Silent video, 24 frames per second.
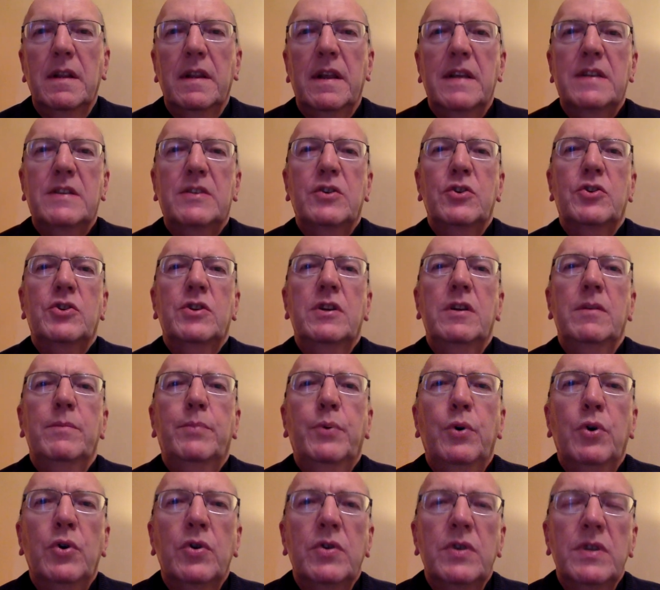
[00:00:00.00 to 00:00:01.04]
That's such an
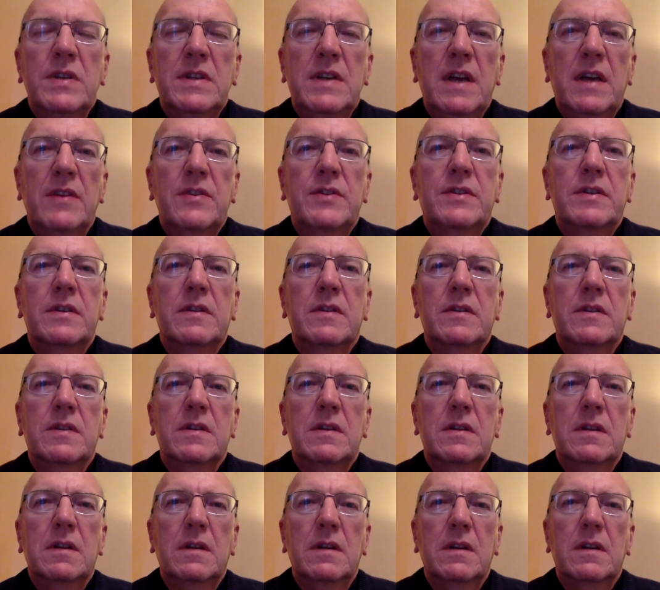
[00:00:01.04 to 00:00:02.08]
important
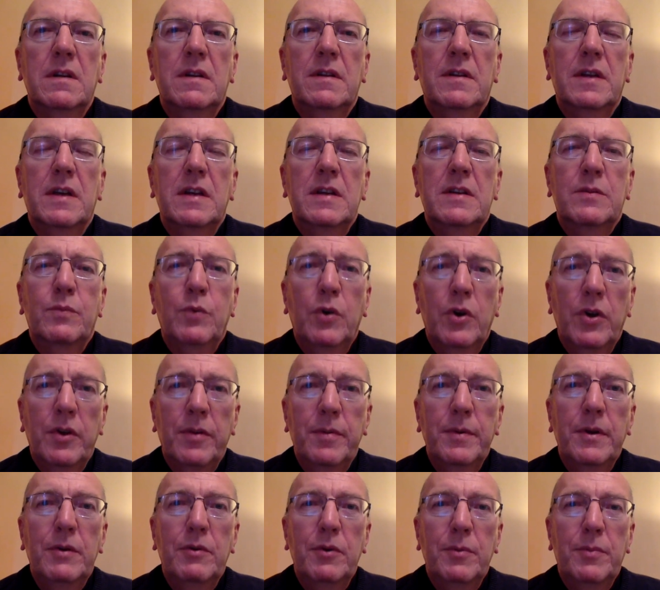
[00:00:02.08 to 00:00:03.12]
sentence that it's
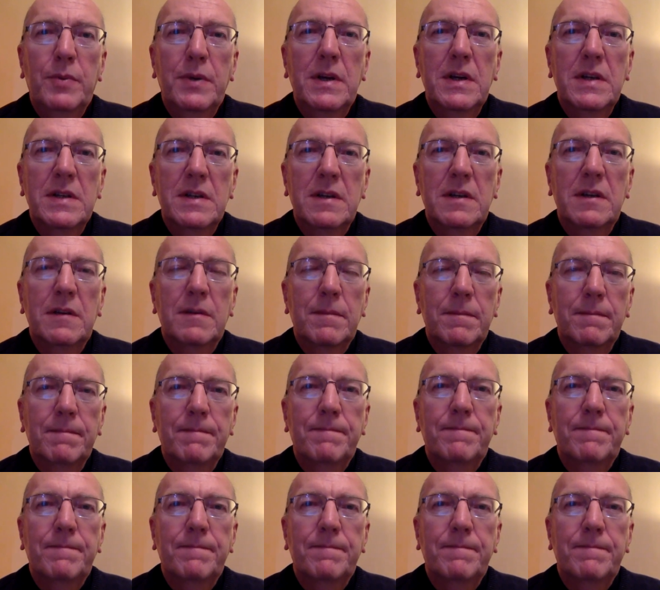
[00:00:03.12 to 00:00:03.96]
worth me repeating it.